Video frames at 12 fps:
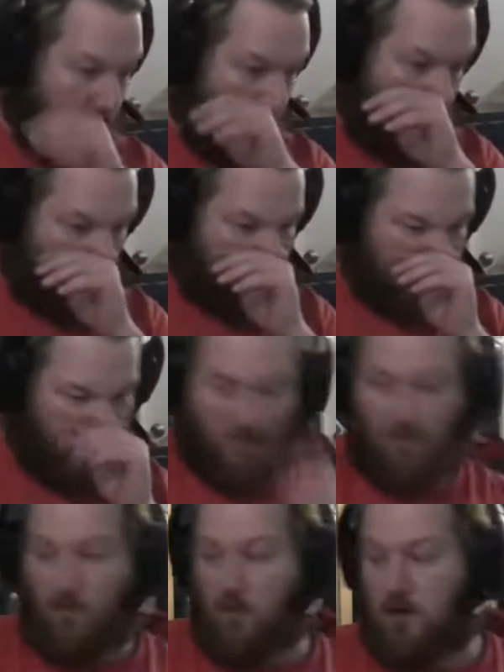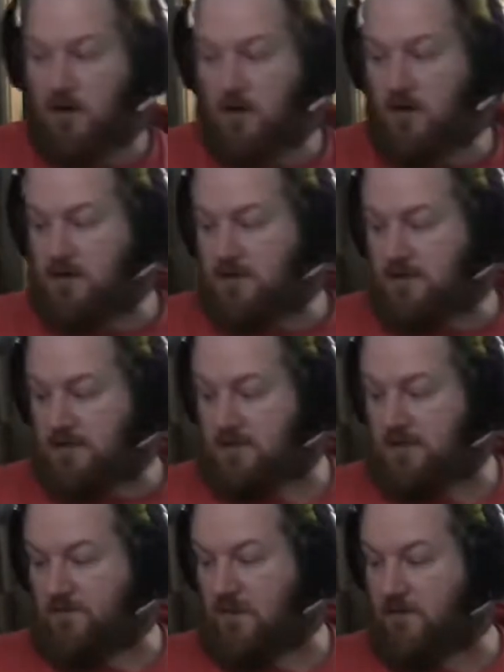They will sell for
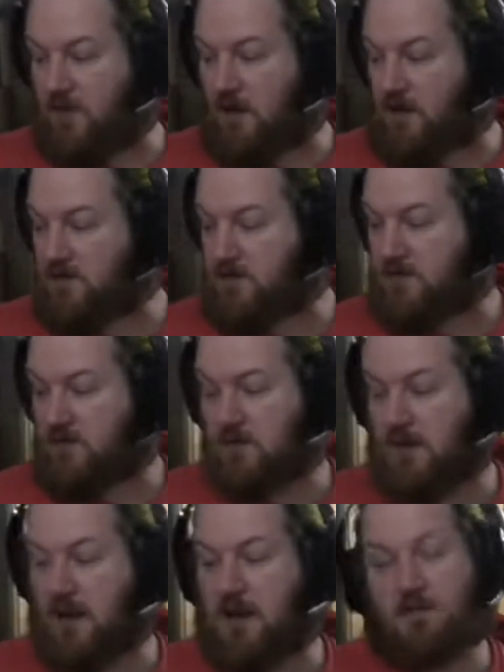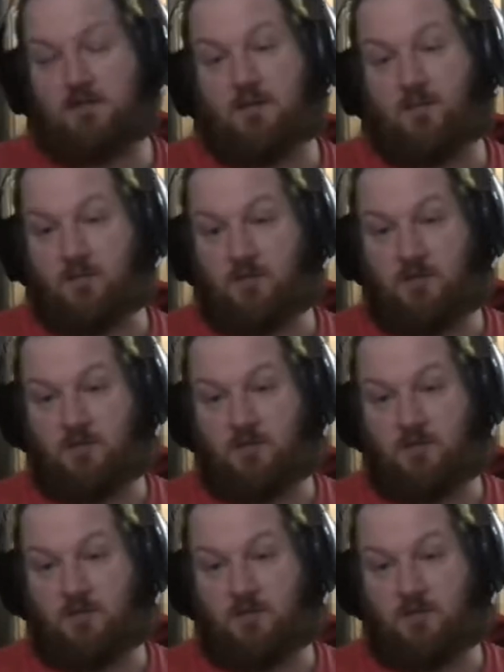$65, not assembled.